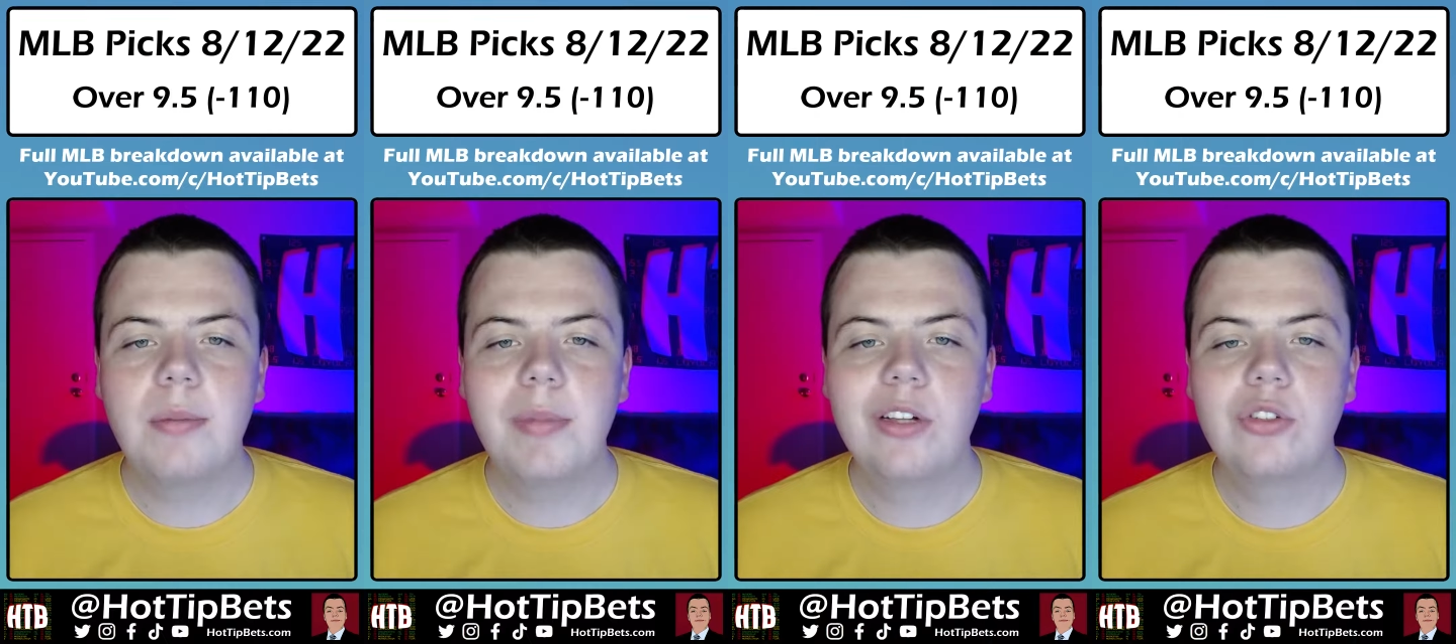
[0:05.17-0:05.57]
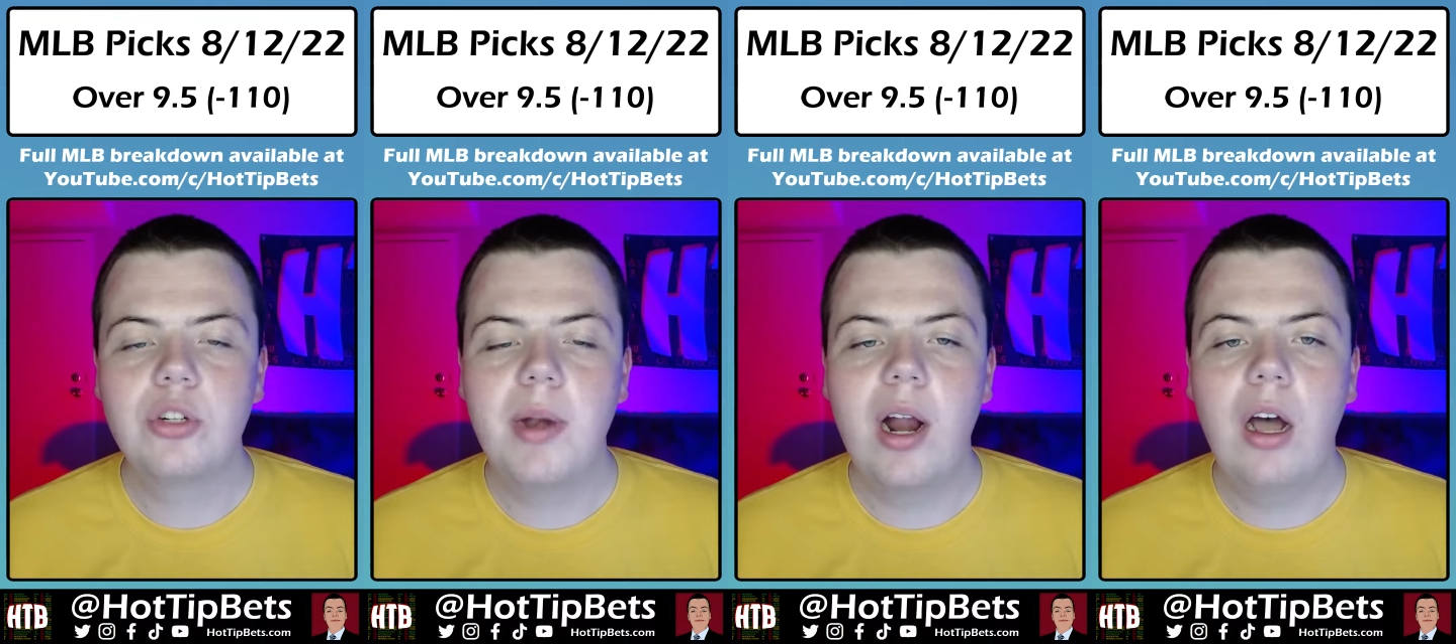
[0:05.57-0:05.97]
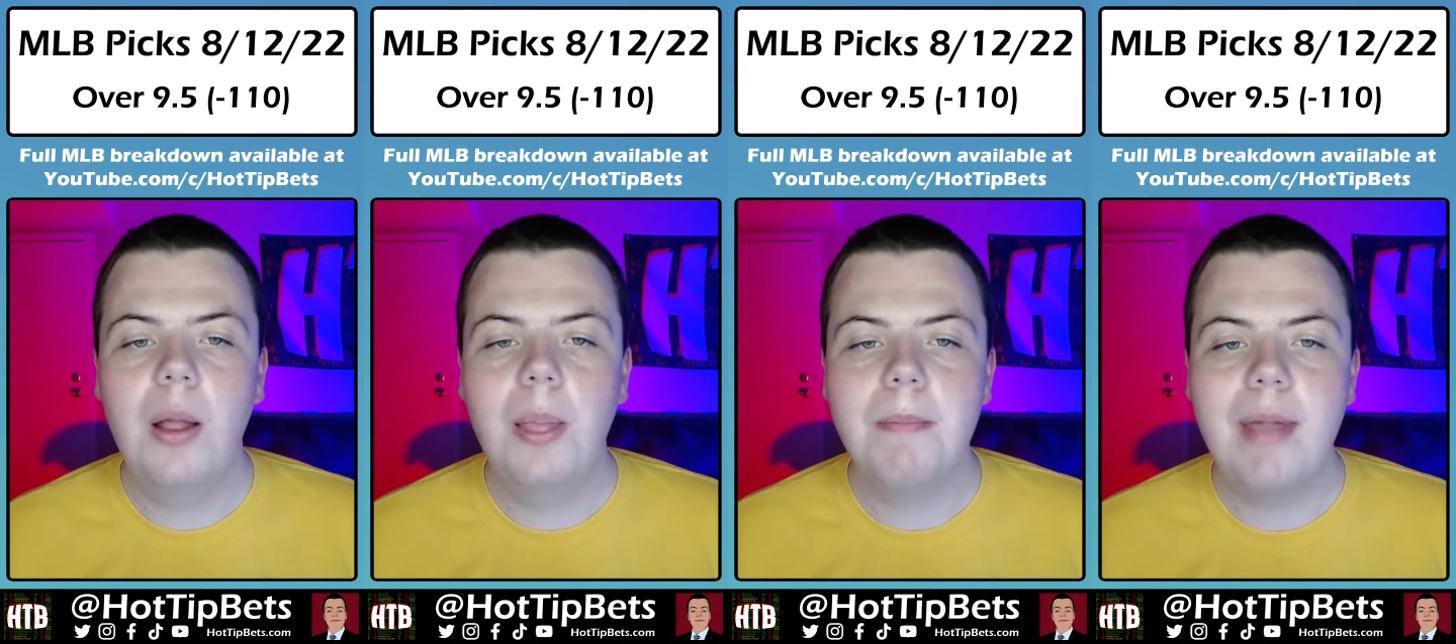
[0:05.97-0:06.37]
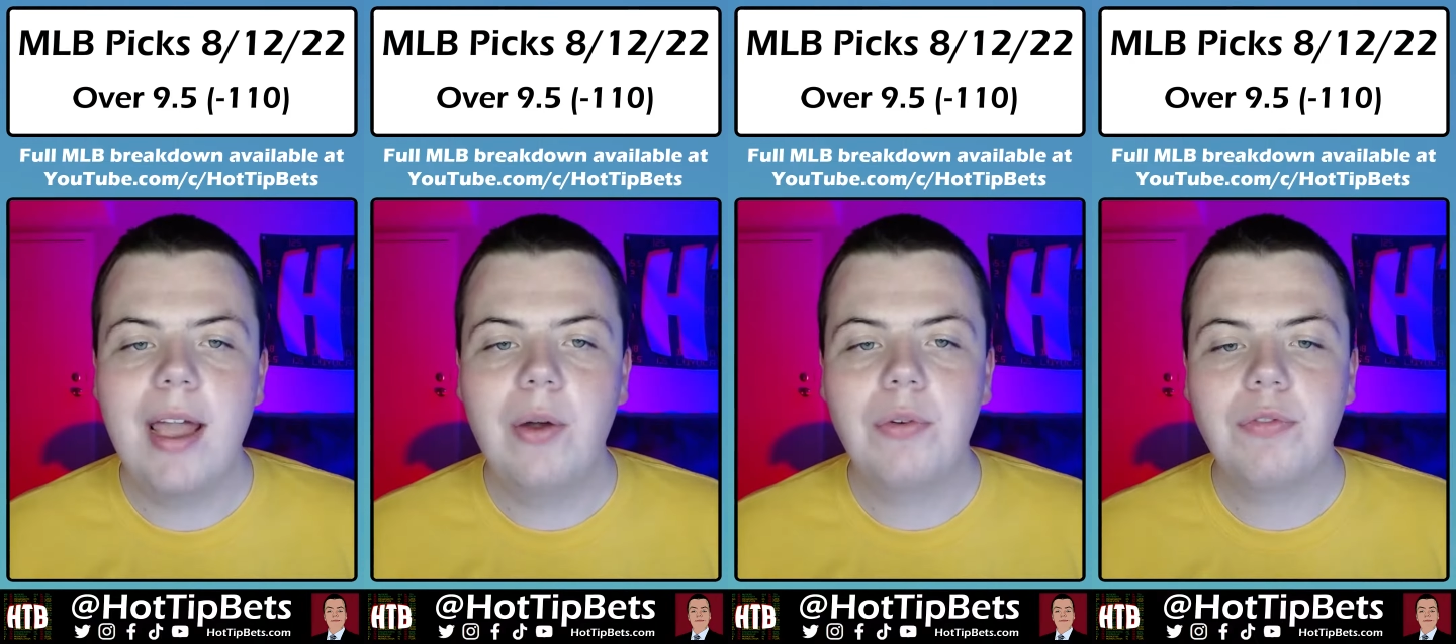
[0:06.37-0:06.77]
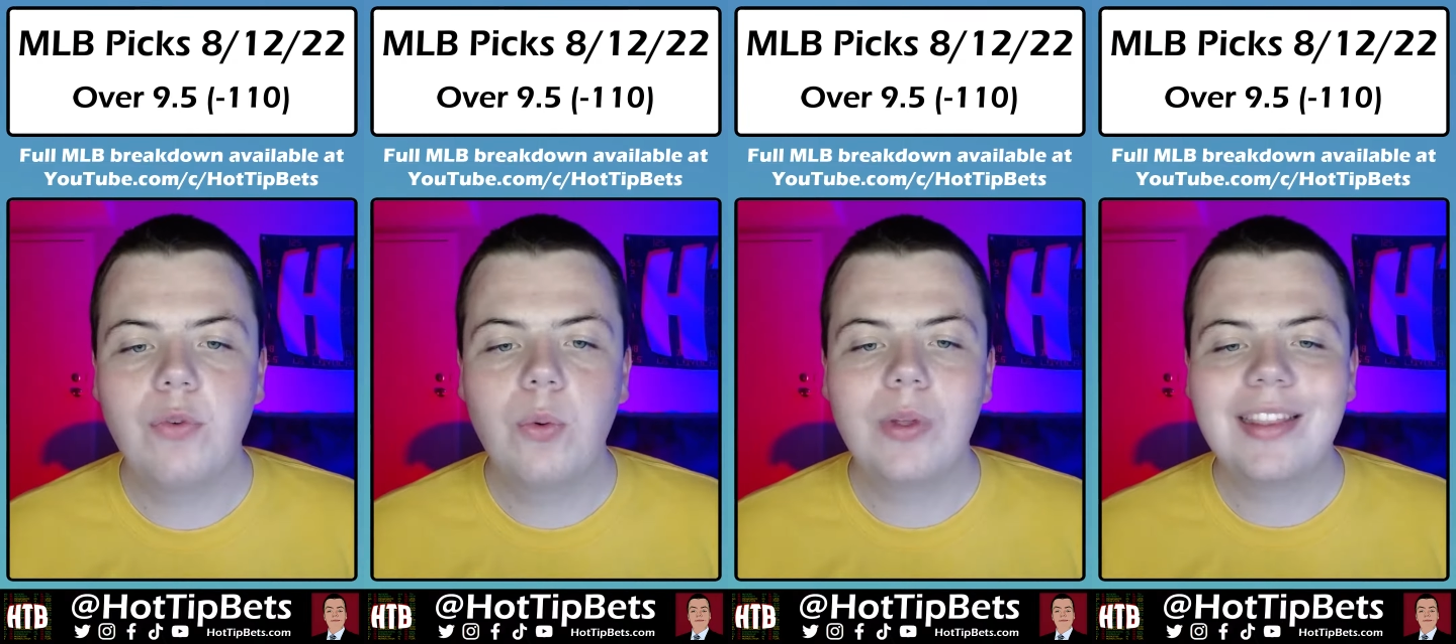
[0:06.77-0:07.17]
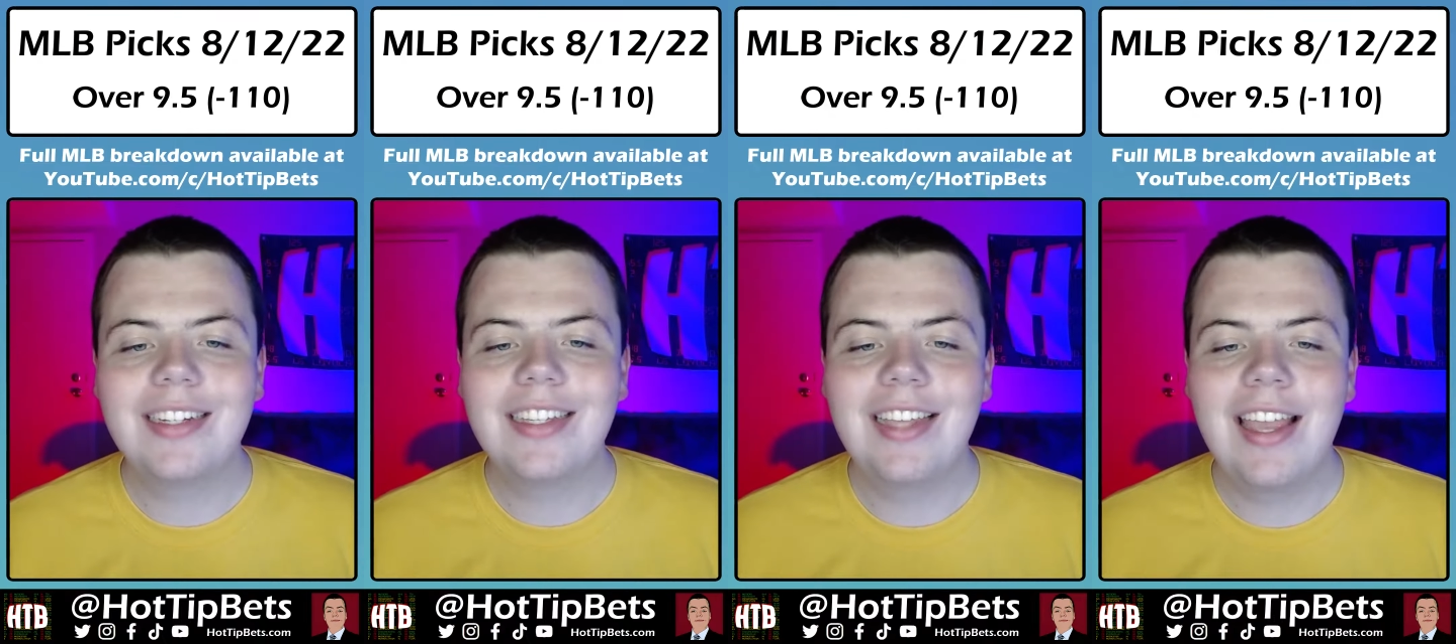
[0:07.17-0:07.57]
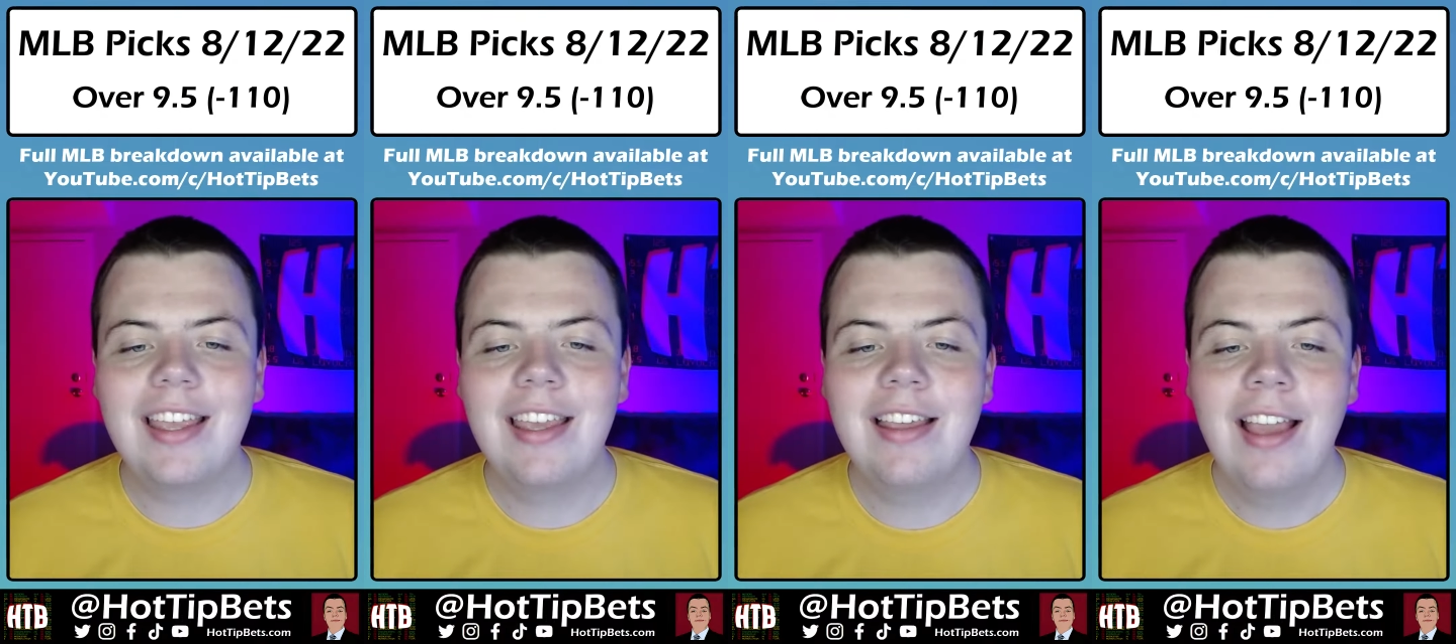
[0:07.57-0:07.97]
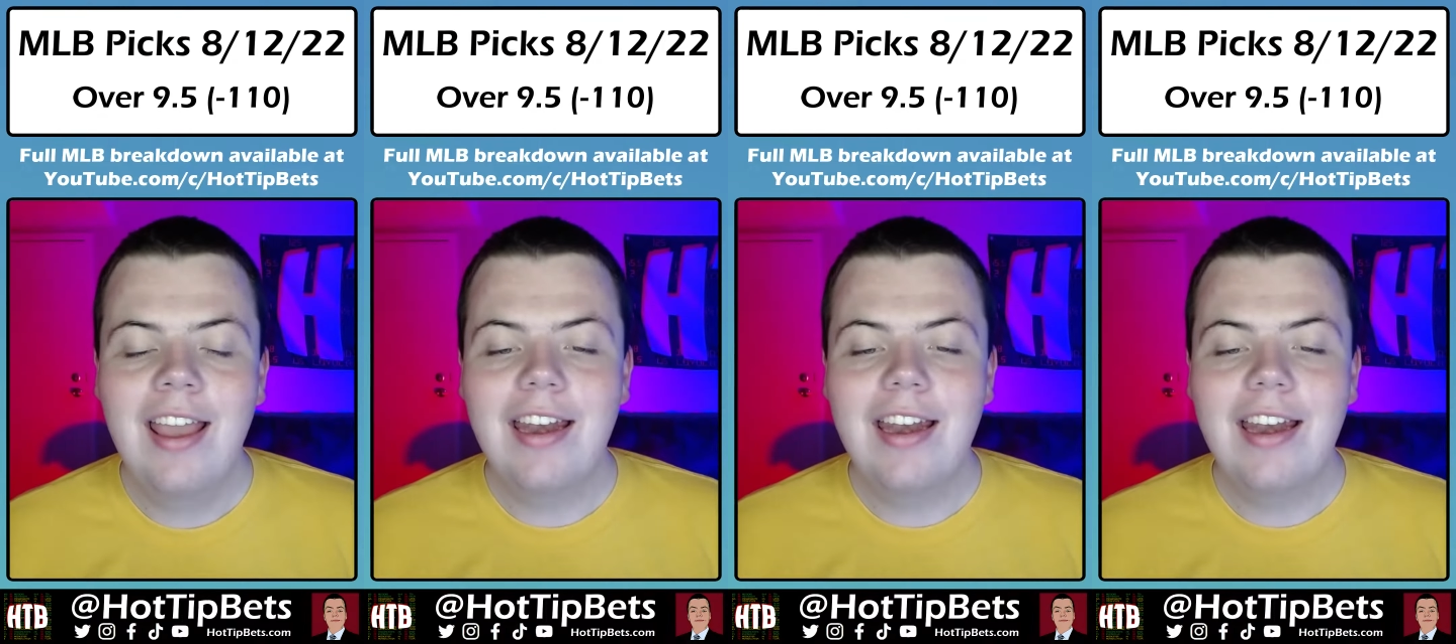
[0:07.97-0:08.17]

Domingo German on the mound for the Yankees.